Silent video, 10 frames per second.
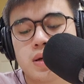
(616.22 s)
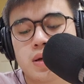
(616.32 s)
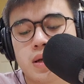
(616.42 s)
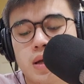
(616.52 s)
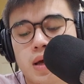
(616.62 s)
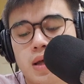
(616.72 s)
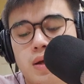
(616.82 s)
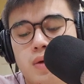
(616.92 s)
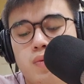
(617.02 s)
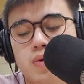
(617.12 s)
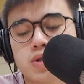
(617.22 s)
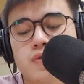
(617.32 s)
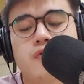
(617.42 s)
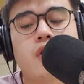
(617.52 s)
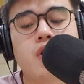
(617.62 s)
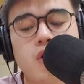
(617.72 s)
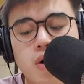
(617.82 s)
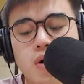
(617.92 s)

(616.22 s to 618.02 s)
Okay, it was 4